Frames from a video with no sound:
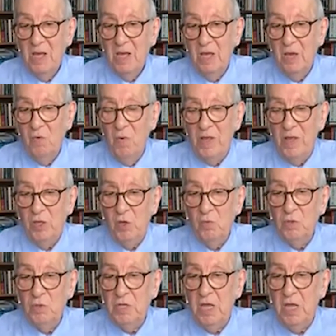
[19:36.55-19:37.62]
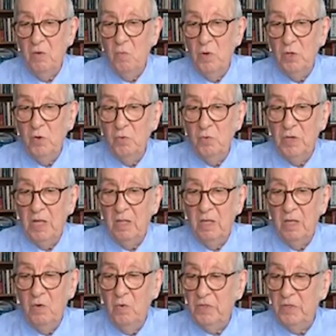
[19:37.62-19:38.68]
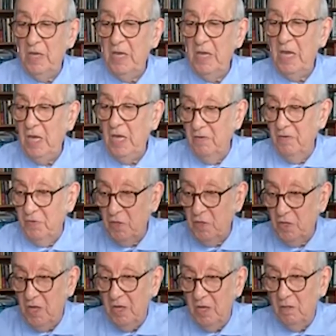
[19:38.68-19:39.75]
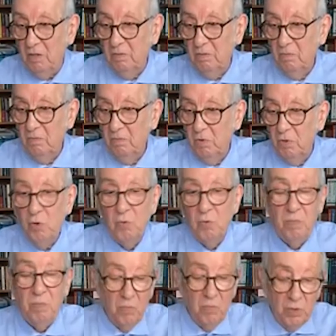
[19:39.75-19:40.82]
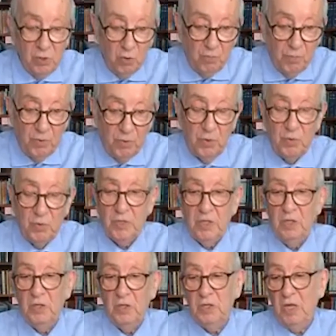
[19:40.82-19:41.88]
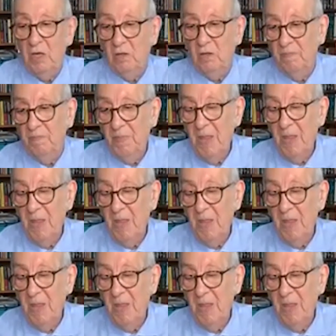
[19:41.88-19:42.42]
when you're dealing with a heat of steel, when you're producing steel,